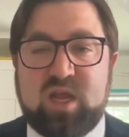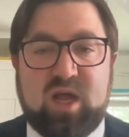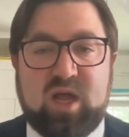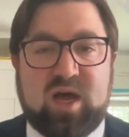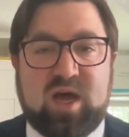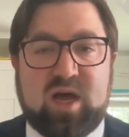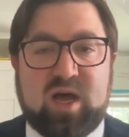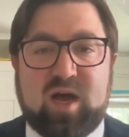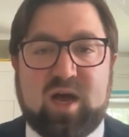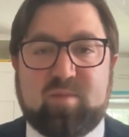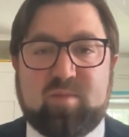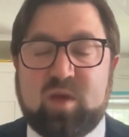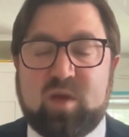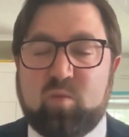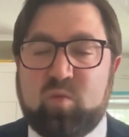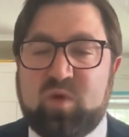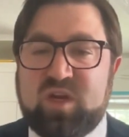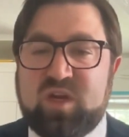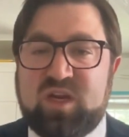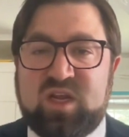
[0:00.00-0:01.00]
And
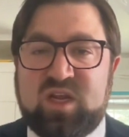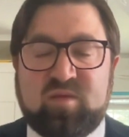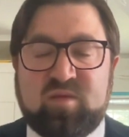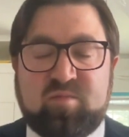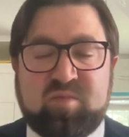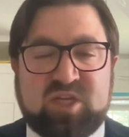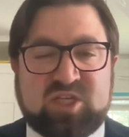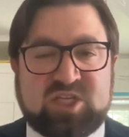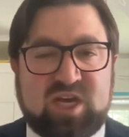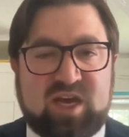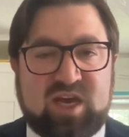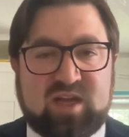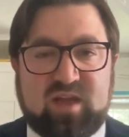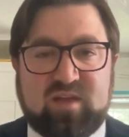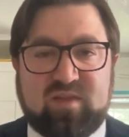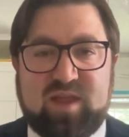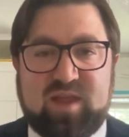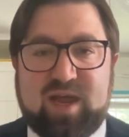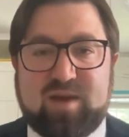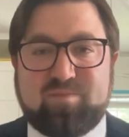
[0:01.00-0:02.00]
we need to be
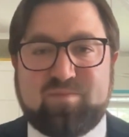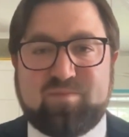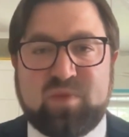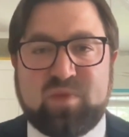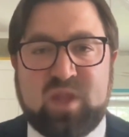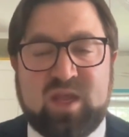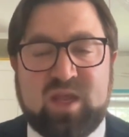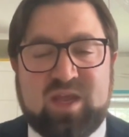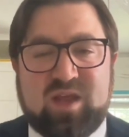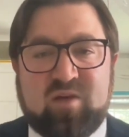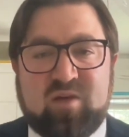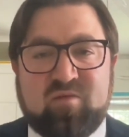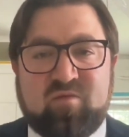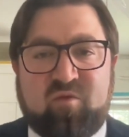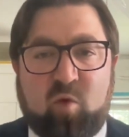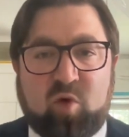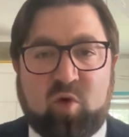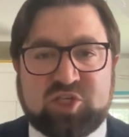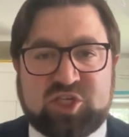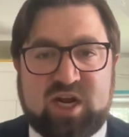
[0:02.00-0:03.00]
checking that. And
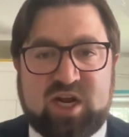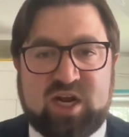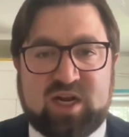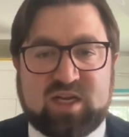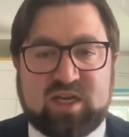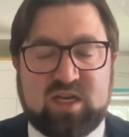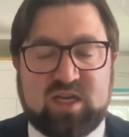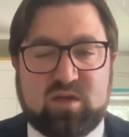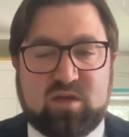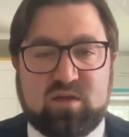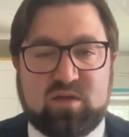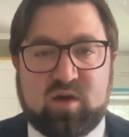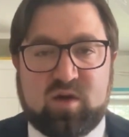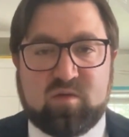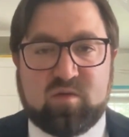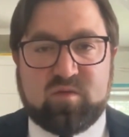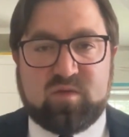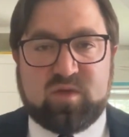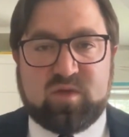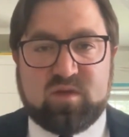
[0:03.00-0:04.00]
for checking,
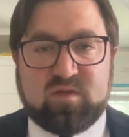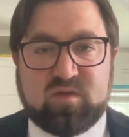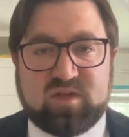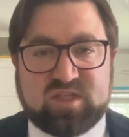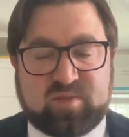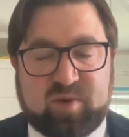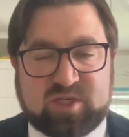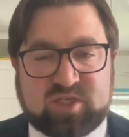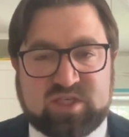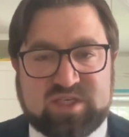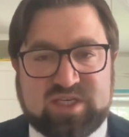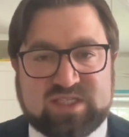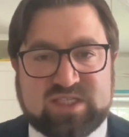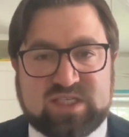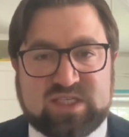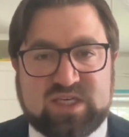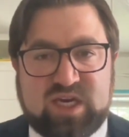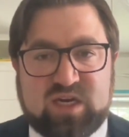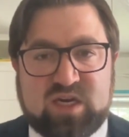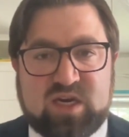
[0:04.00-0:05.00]
the specially
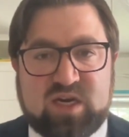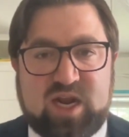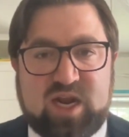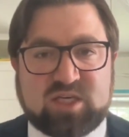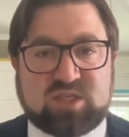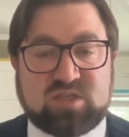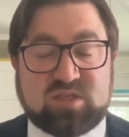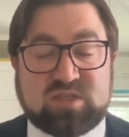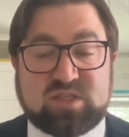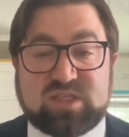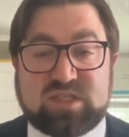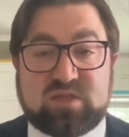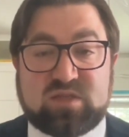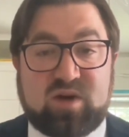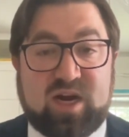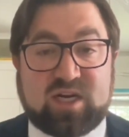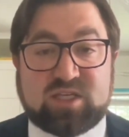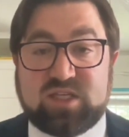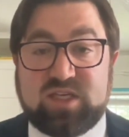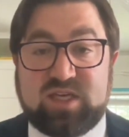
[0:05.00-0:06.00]
designated nationals list, there
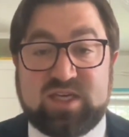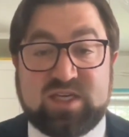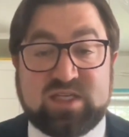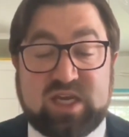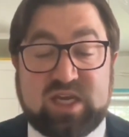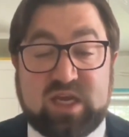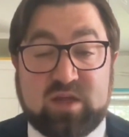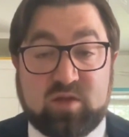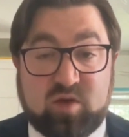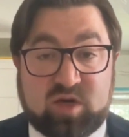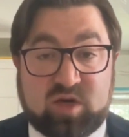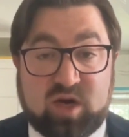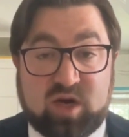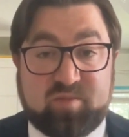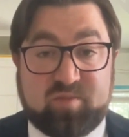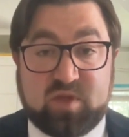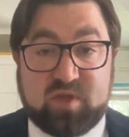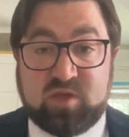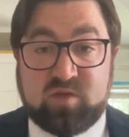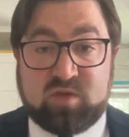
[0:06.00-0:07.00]
actually is a
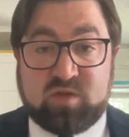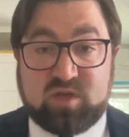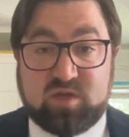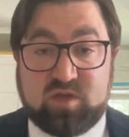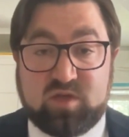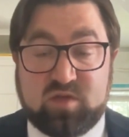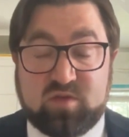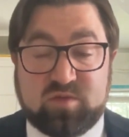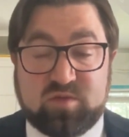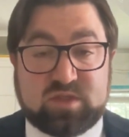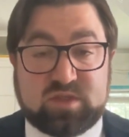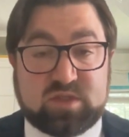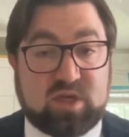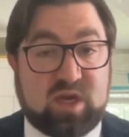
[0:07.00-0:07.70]
lookup that you can use.